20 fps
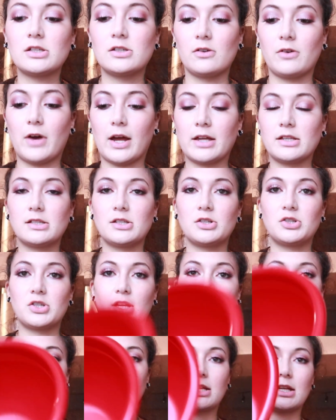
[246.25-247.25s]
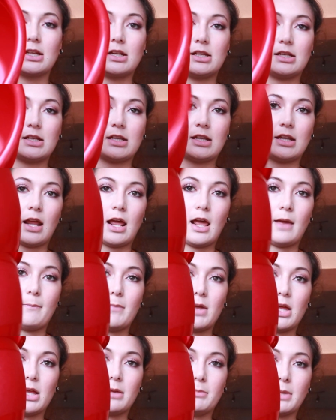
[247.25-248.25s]
so I suggest getting a
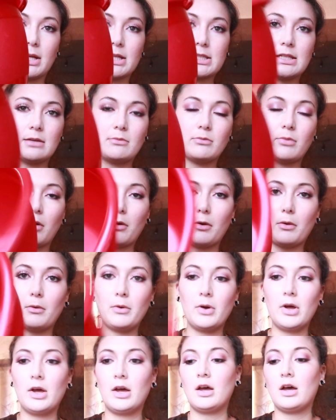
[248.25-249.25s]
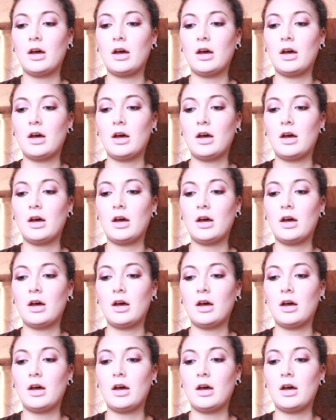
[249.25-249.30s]
big mixing bowl.